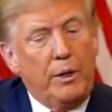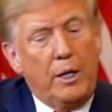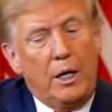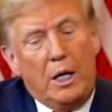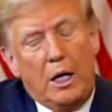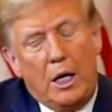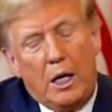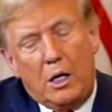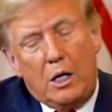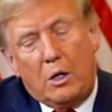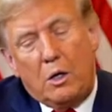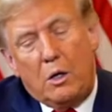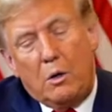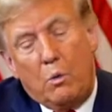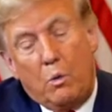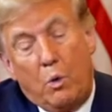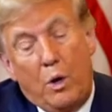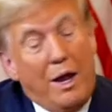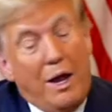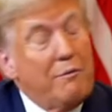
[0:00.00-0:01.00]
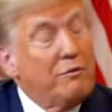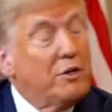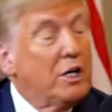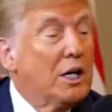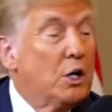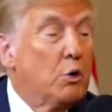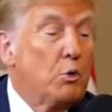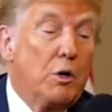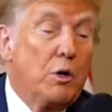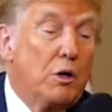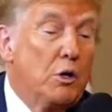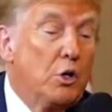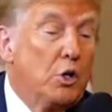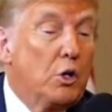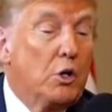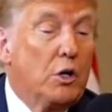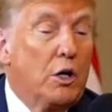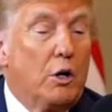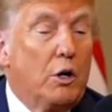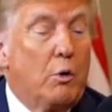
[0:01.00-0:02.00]
And we have to get rid of
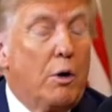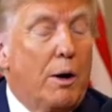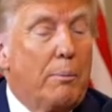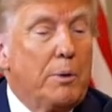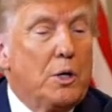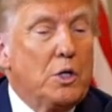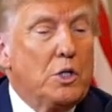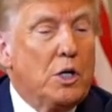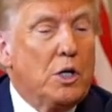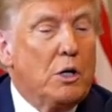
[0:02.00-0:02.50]
nuclear weapons.